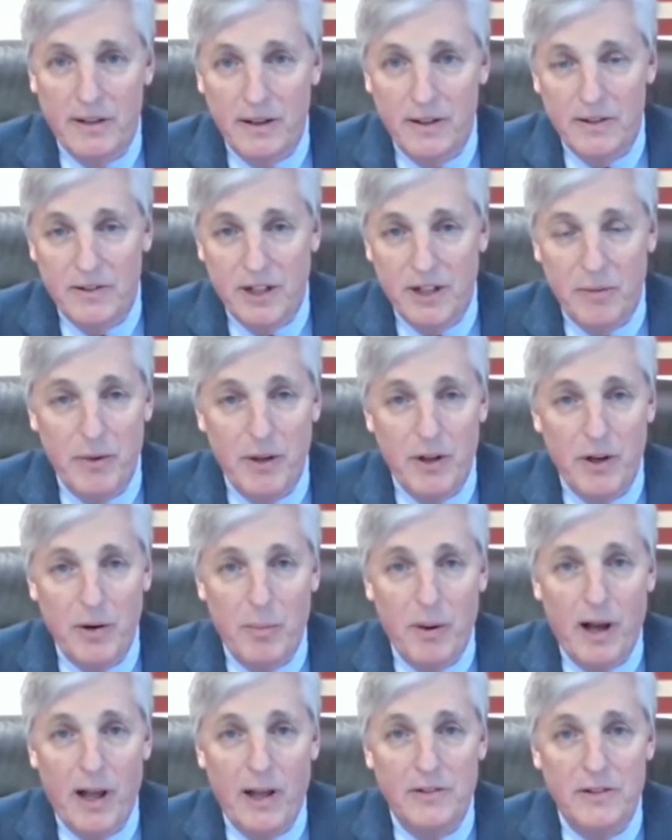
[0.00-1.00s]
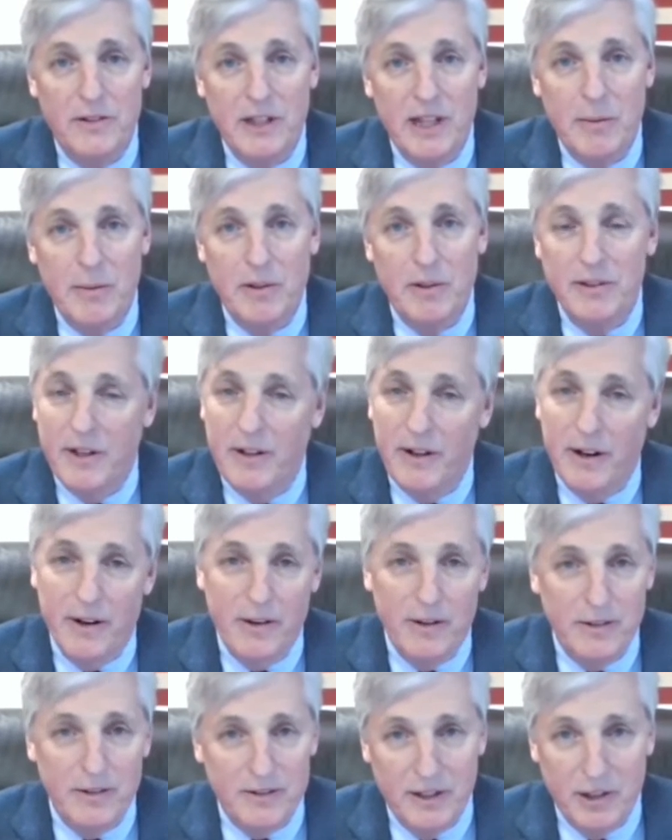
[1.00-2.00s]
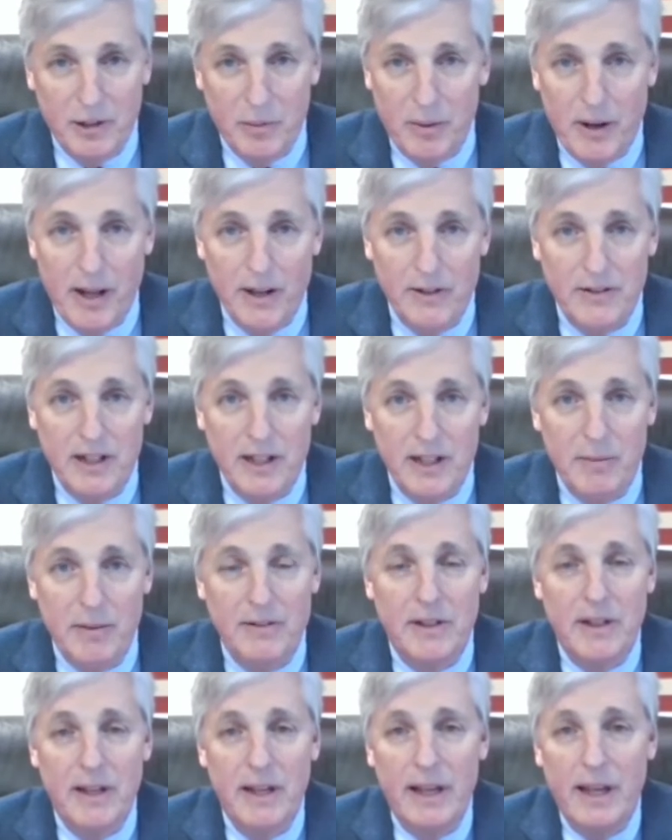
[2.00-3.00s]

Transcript: send me your policy limits, and they're going to send the policy limits.